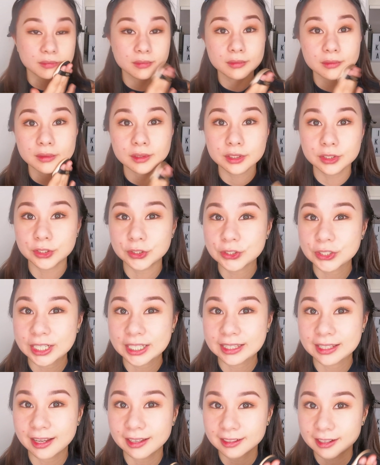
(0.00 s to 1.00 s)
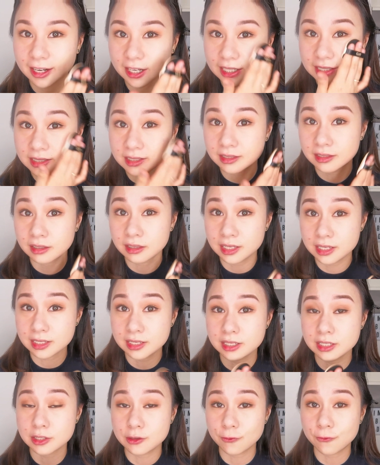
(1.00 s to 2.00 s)
So look at that, guys. This
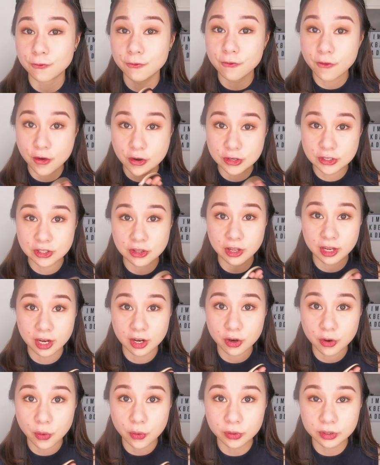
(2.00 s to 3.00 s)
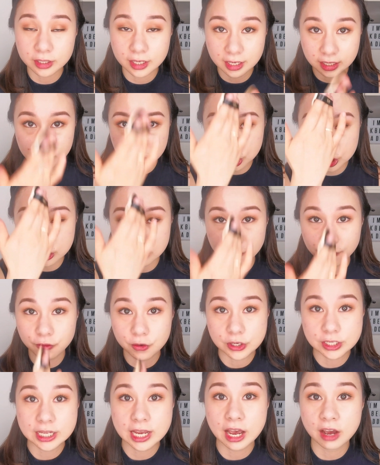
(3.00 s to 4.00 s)
is the first layer only and just the
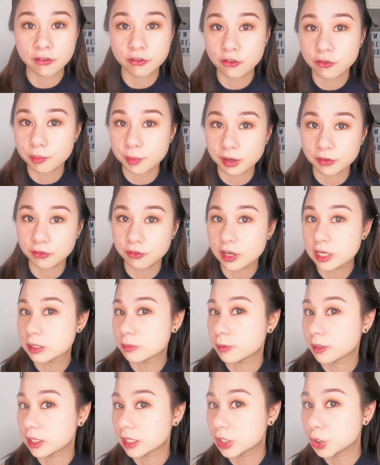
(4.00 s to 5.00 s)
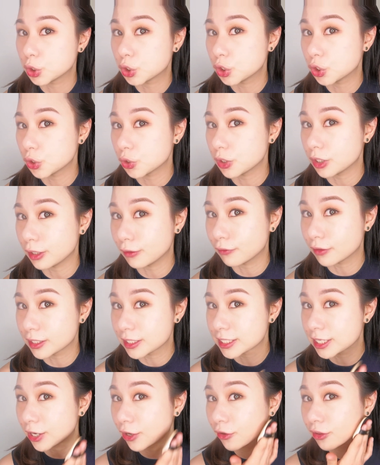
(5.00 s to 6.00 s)
first half of my face, but could you even
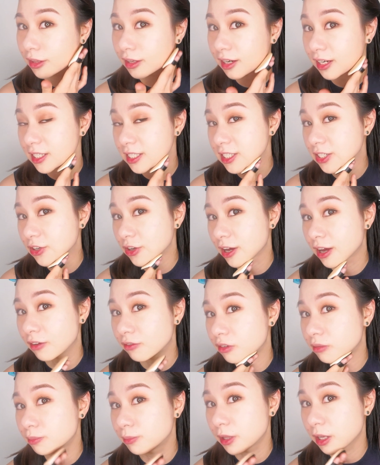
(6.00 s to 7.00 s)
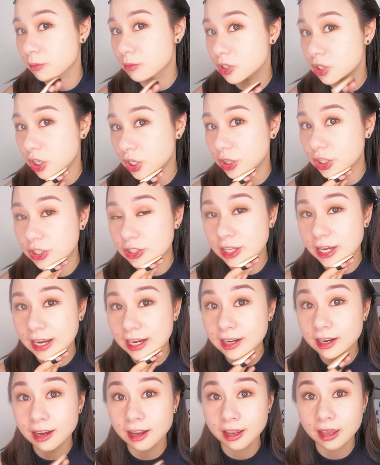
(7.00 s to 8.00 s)
tell that I still have a blemish under
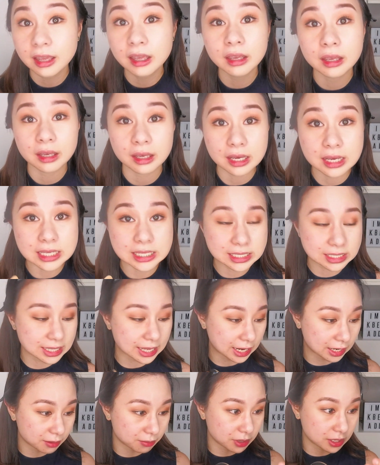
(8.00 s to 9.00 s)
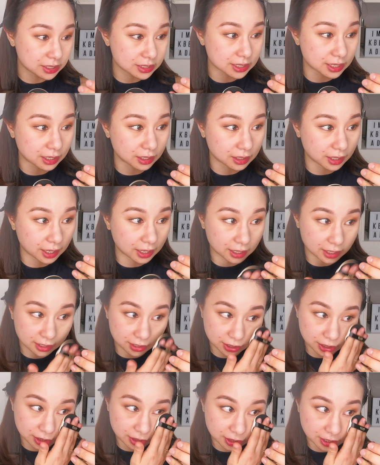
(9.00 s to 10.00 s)
that? It's that amazing, and I
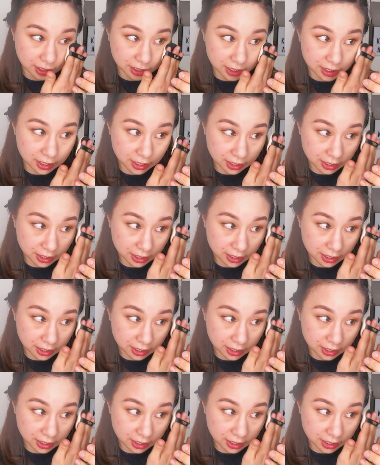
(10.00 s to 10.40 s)
think